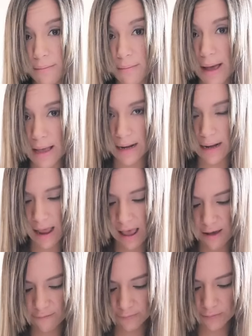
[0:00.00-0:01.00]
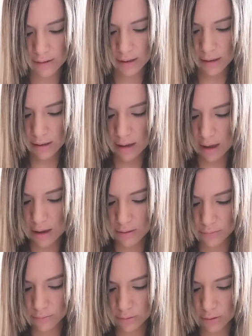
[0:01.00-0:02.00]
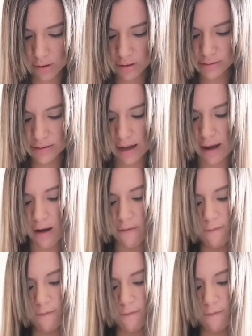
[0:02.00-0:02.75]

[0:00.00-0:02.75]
my left counters that are